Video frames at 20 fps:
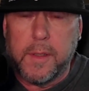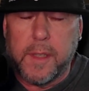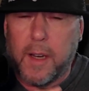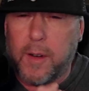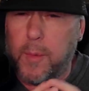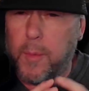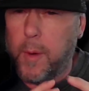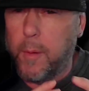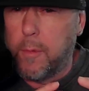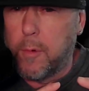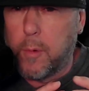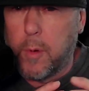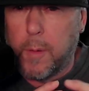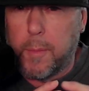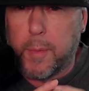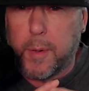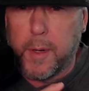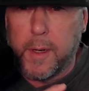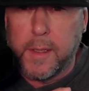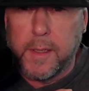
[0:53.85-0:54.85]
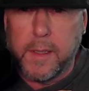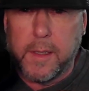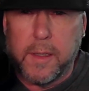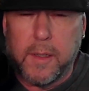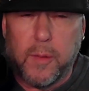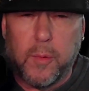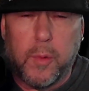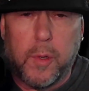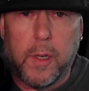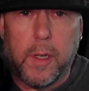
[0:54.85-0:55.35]
I don't remember what prison
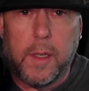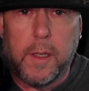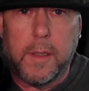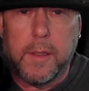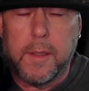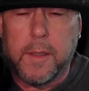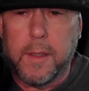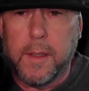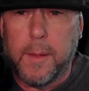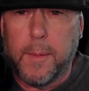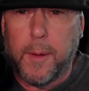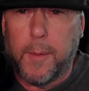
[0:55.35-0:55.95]
it was,